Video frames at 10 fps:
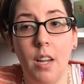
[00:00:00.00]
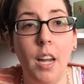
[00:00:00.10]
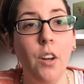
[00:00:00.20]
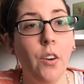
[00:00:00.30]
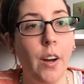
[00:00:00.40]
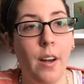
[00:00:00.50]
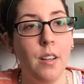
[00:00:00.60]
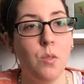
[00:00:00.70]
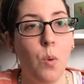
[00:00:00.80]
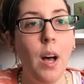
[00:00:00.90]
ignorant
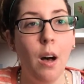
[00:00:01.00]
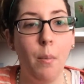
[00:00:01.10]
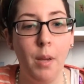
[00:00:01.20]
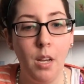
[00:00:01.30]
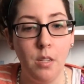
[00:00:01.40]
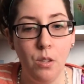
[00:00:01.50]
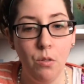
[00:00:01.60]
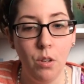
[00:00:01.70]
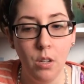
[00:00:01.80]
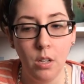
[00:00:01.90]
as well, because
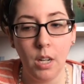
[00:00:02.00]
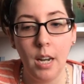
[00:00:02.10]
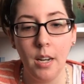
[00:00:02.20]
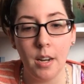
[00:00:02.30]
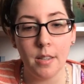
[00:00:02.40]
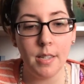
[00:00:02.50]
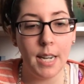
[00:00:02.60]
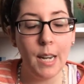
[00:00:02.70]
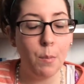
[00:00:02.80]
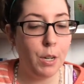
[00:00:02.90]
you can get in a
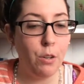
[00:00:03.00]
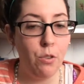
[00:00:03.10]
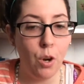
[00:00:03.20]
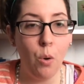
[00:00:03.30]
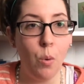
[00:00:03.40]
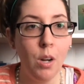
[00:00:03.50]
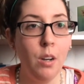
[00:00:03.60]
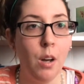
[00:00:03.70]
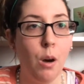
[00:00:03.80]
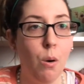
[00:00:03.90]
state where you don't want
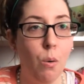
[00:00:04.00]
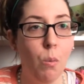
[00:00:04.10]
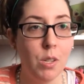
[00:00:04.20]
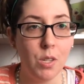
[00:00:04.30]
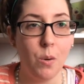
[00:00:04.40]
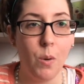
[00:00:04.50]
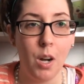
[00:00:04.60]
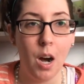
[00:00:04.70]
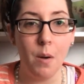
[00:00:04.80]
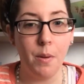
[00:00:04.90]
to know what's
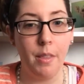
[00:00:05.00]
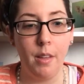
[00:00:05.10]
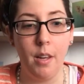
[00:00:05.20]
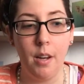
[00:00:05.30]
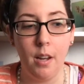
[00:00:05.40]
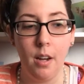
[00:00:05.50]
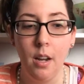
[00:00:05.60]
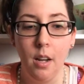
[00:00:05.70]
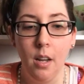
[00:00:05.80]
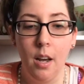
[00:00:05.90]
going on with it and
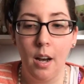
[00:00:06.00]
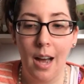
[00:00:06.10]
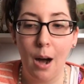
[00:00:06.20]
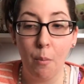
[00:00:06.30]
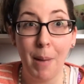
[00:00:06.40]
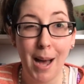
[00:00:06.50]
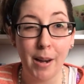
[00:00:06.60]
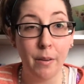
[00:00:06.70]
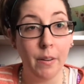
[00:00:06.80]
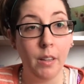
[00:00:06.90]
how
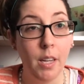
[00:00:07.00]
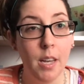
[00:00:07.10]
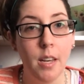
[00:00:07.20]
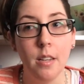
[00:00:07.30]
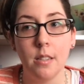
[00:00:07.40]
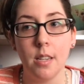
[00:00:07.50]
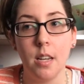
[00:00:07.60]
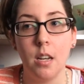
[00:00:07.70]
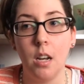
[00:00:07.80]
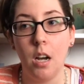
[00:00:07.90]
bad it really is.
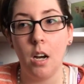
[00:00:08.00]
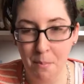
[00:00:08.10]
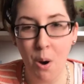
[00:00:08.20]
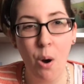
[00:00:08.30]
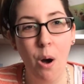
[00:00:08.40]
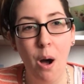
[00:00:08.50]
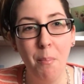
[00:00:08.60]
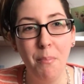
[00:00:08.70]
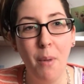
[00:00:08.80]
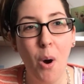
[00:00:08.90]
And
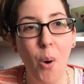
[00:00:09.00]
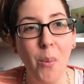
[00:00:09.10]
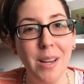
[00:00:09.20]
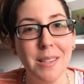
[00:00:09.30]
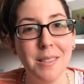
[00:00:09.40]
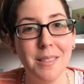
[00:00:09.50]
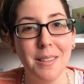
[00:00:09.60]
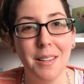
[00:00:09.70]
I'm always